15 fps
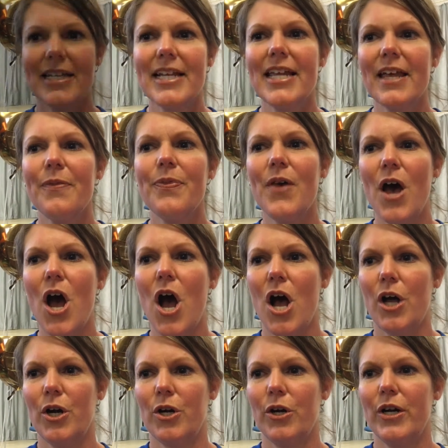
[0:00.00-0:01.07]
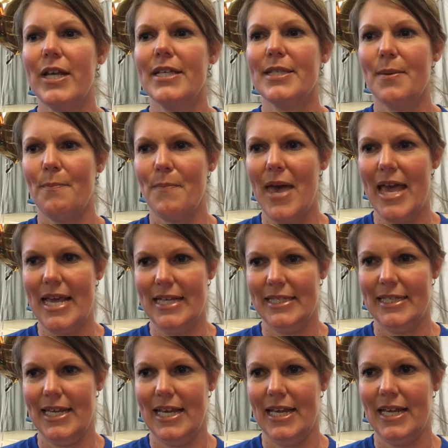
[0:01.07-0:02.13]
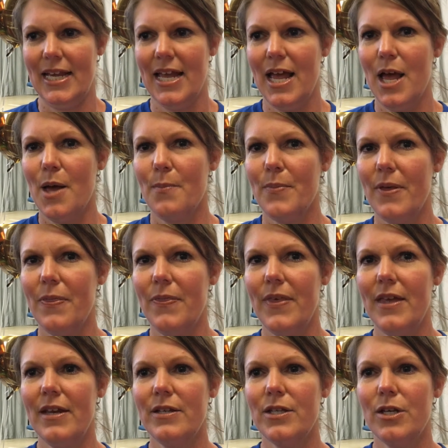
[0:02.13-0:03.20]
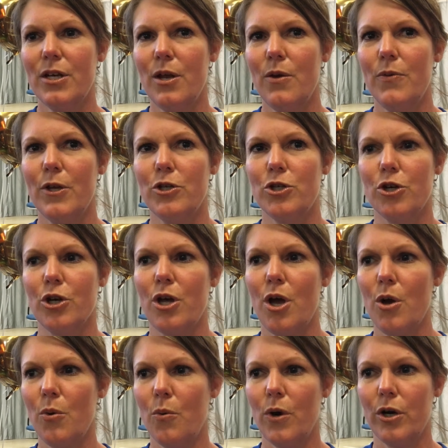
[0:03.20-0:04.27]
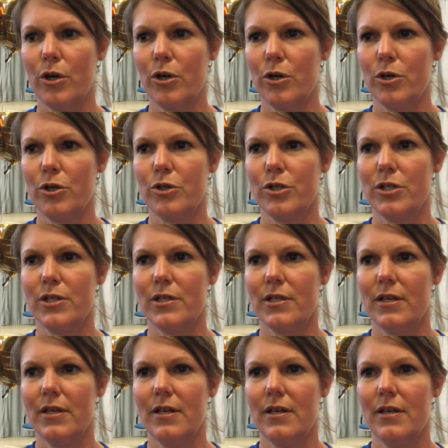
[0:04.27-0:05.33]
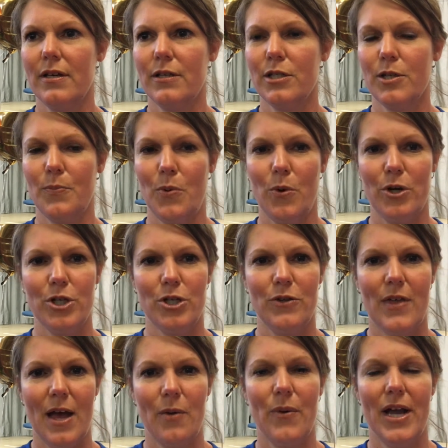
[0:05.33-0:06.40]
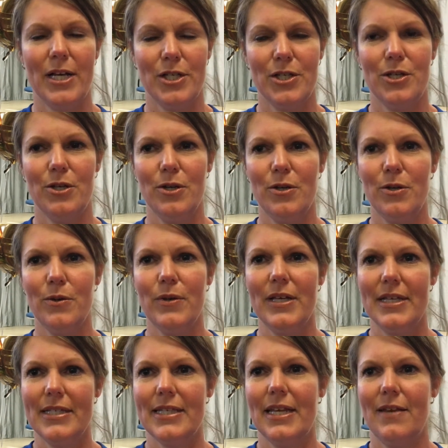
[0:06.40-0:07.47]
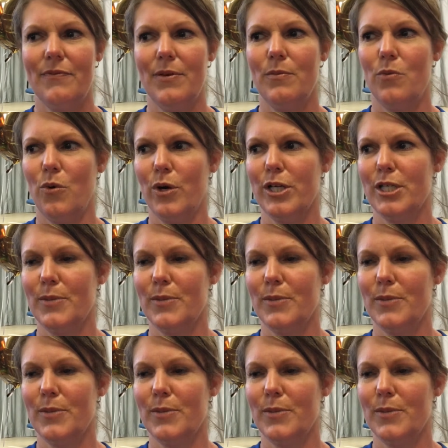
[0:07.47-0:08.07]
To get the honor is amazing, but then to know that your coworkers support you that way too is even more